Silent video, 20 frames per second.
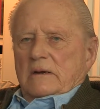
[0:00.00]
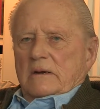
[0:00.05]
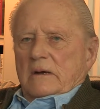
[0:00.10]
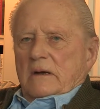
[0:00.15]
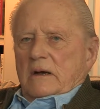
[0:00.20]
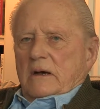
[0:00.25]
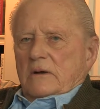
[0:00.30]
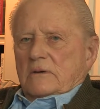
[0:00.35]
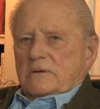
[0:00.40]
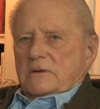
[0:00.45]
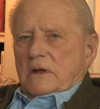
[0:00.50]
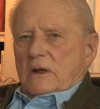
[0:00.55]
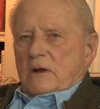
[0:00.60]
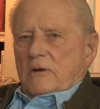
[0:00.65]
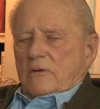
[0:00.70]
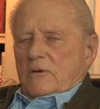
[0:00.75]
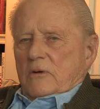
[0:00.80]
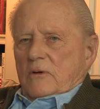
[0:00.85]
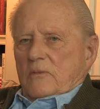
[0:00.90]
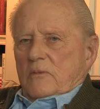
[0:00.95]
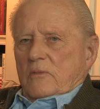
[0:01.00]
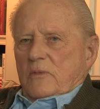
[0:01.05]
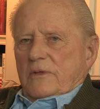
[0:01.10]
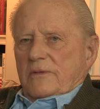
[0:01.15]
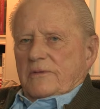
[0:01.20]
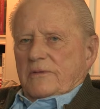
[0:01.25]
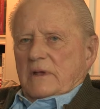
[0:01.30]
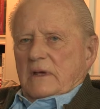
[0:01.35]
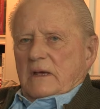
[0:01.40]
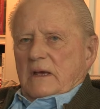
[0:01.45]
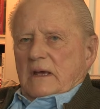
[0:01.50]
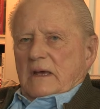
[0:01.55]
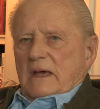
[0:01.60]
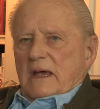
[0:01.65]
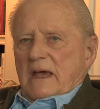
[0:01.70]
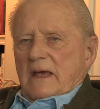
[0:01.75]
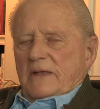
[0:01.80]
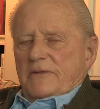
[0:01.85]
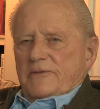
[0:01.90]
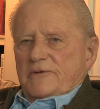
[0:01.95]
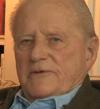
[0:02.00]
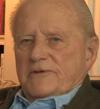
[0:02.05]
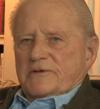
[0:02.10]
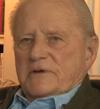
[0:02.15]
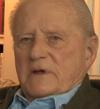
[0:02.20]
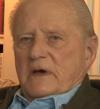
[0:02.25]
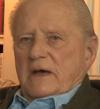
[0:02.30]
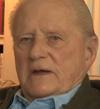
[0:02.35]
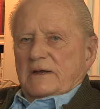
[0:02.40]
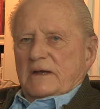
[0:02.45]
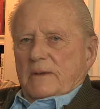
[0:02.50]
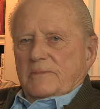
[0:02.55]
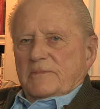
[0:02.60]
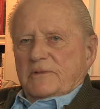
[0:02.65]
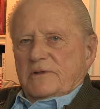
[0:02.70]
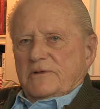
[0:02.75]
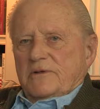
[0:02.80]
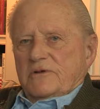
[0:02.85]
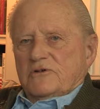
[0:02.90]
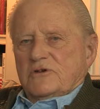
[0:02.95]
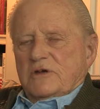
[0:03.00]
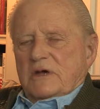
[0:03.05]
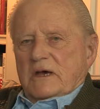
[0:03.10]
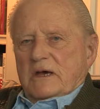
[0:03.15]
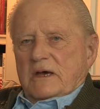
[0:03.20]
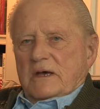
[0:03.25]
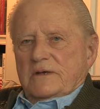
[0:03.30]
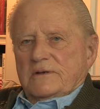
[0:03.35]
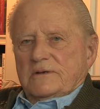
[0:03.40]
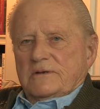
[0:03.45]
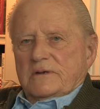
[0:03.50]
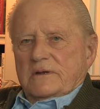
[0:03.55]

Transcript: a, hotel room with hens tied up to the chairs